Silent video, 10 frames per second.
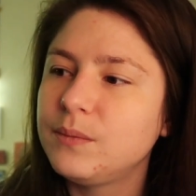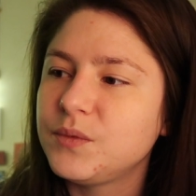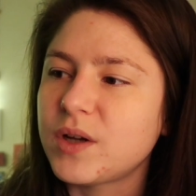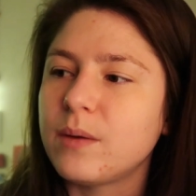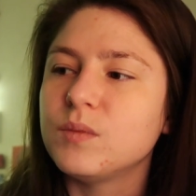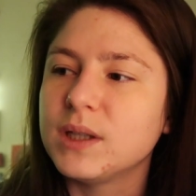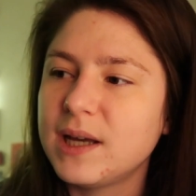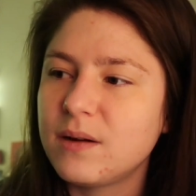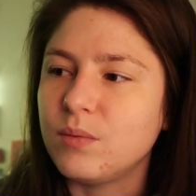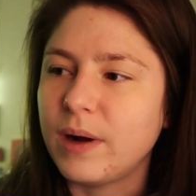Sorry, I'm
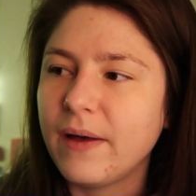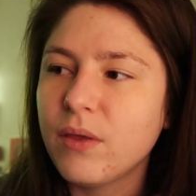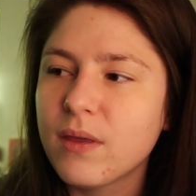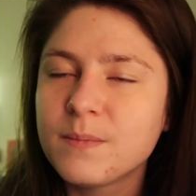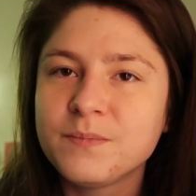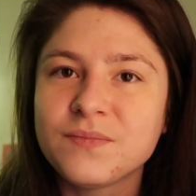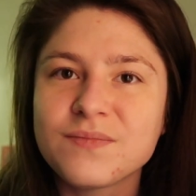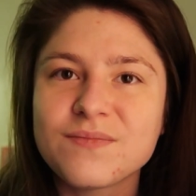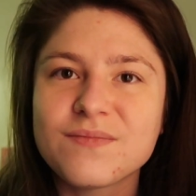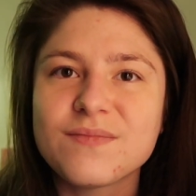really out of breath.
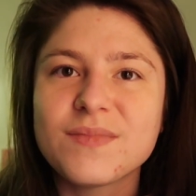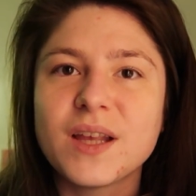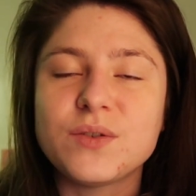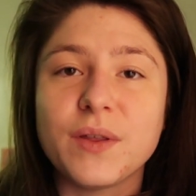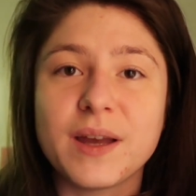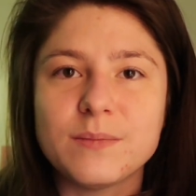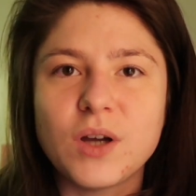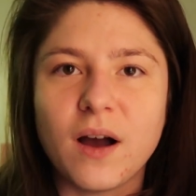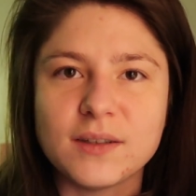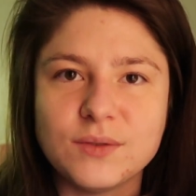So I think I'm
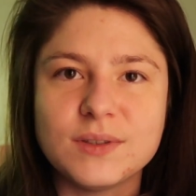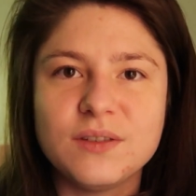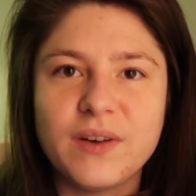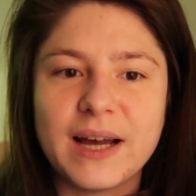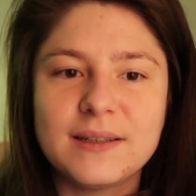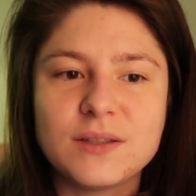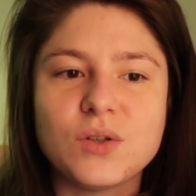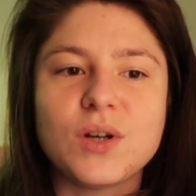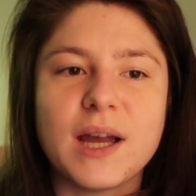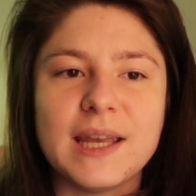talking really fast to
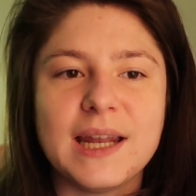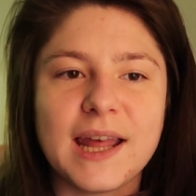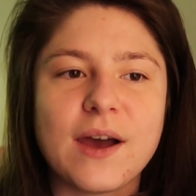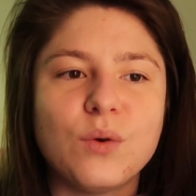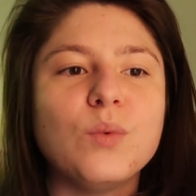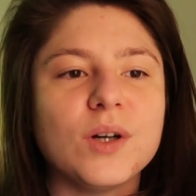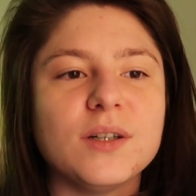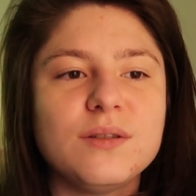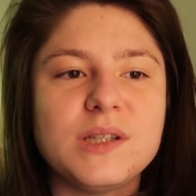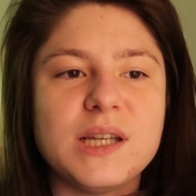try getting out
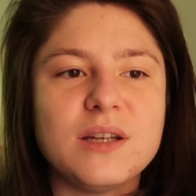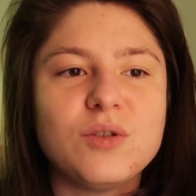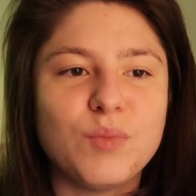words in each